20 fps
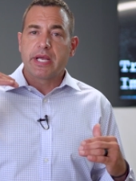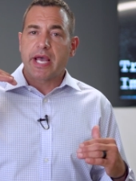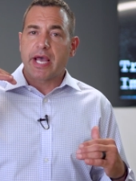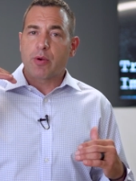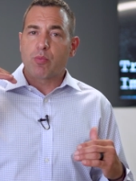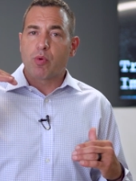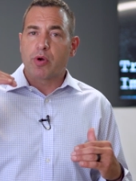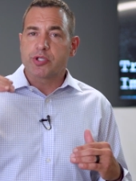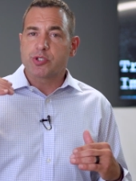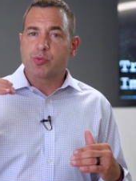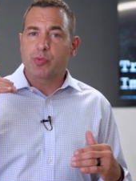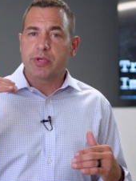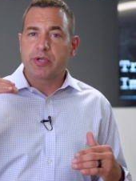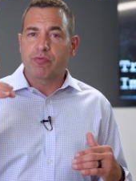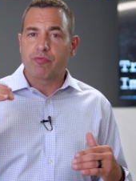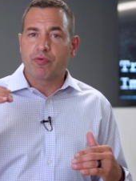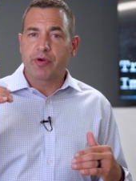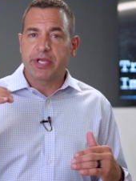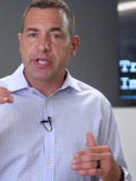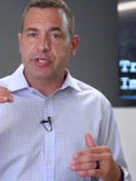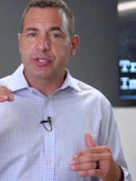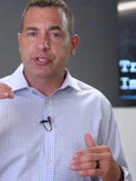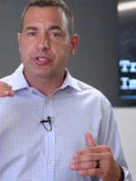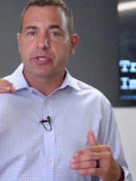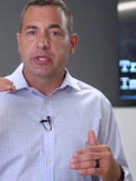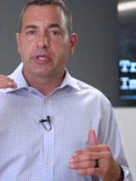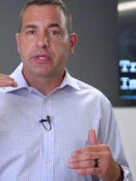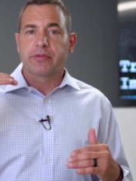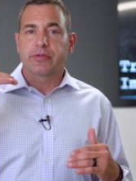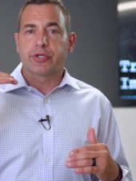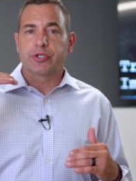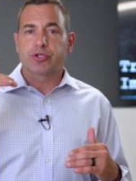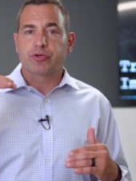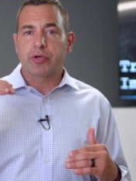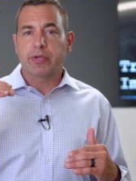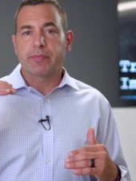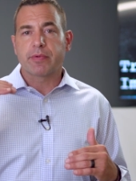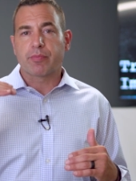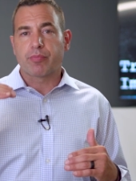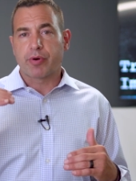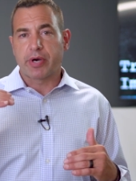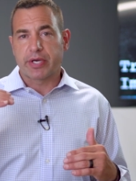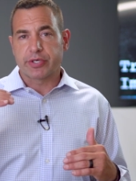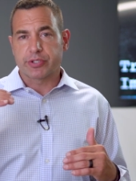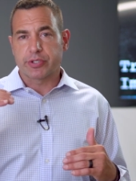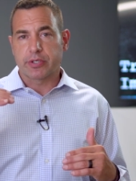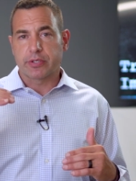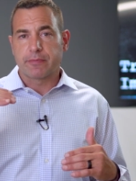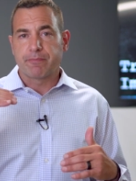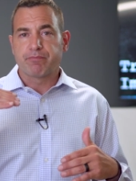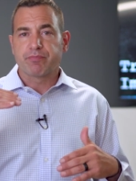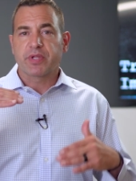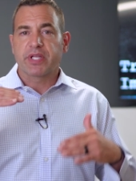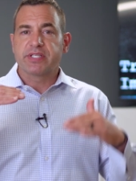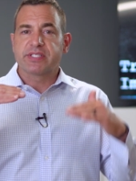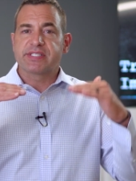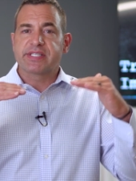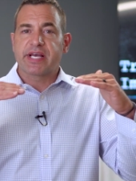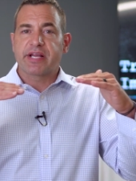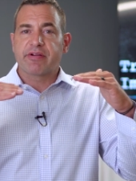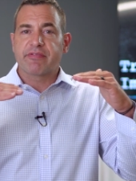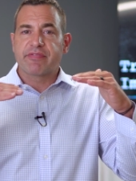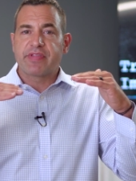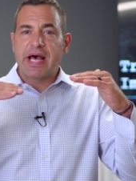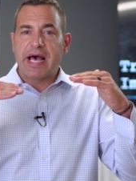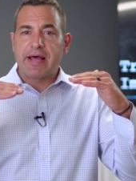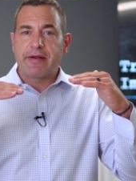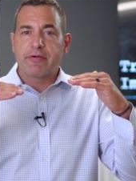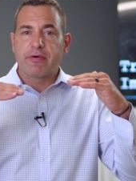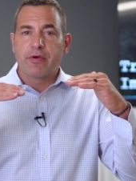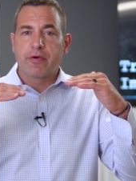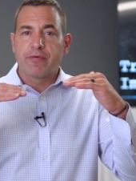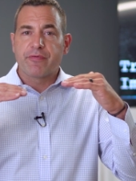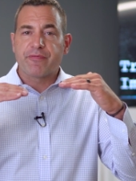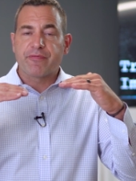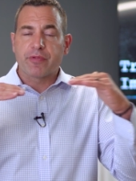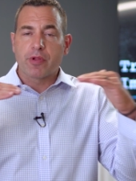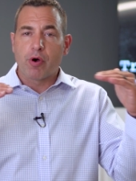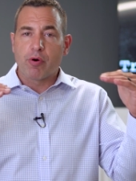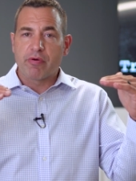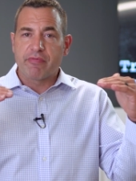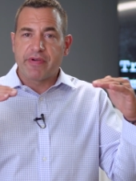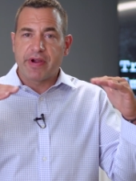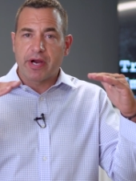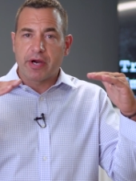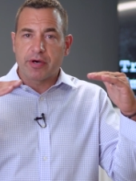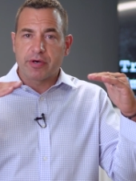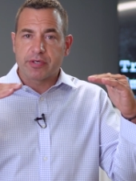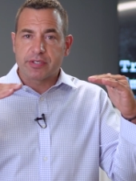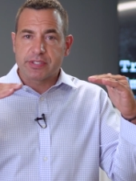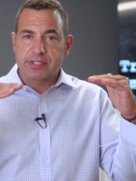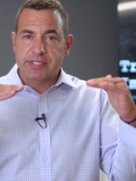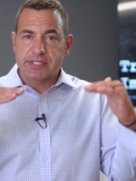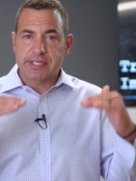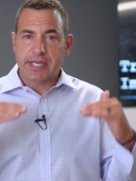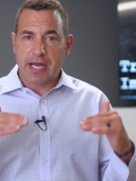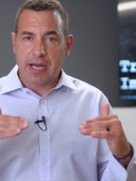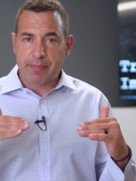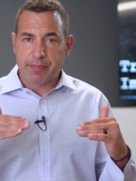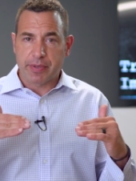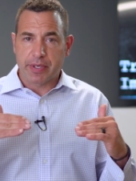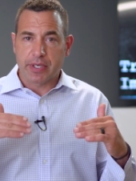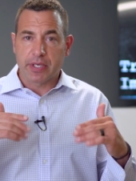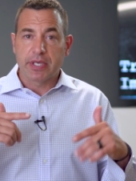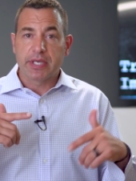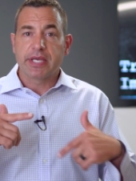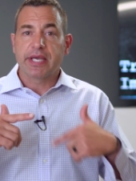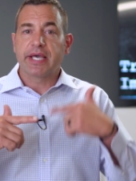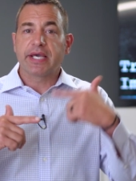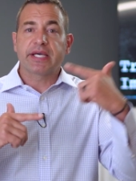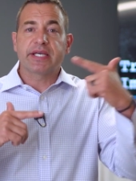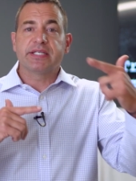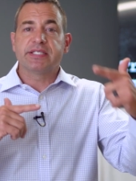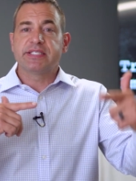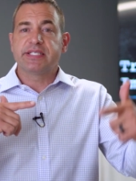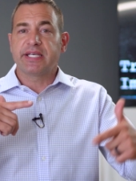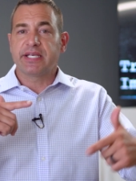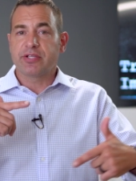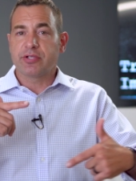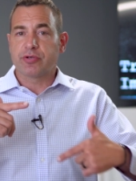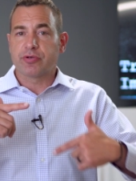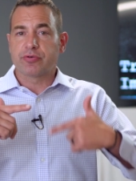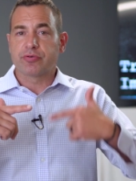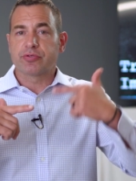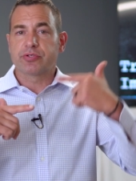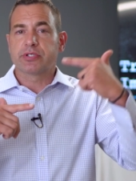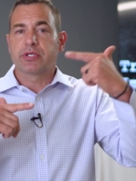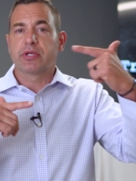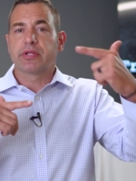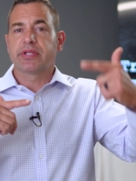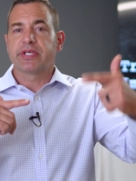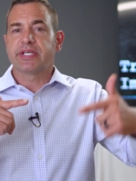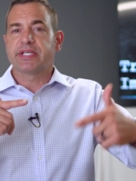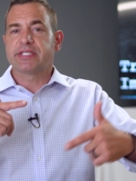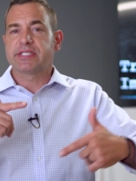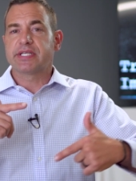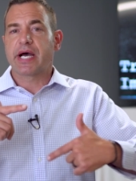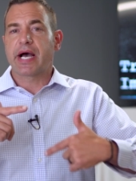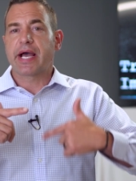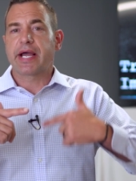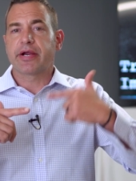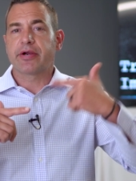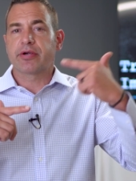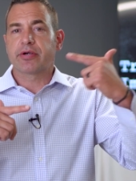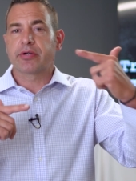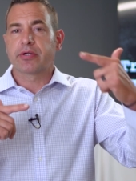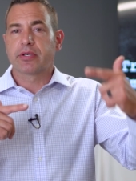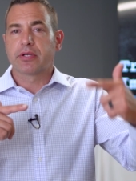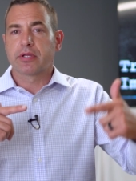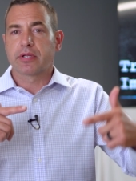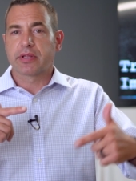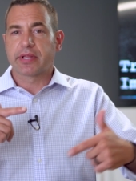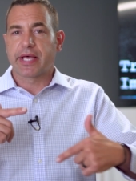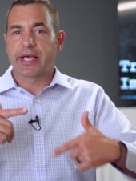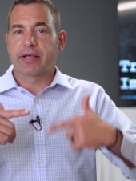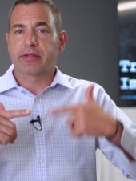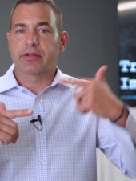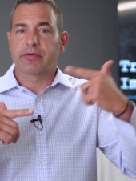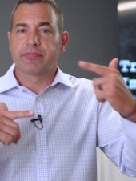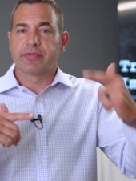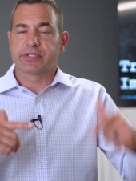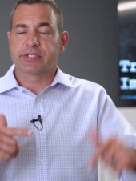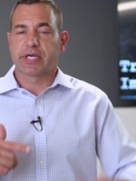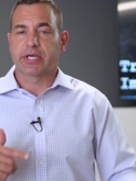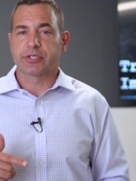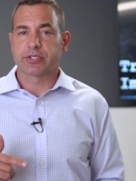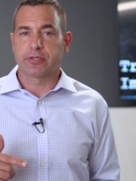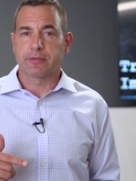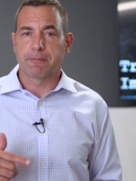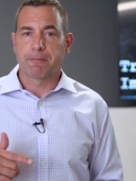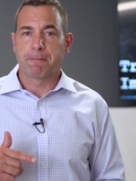And once we reach the treatment pressure, instead of that flow of air stopping, it continues the entire length of the session.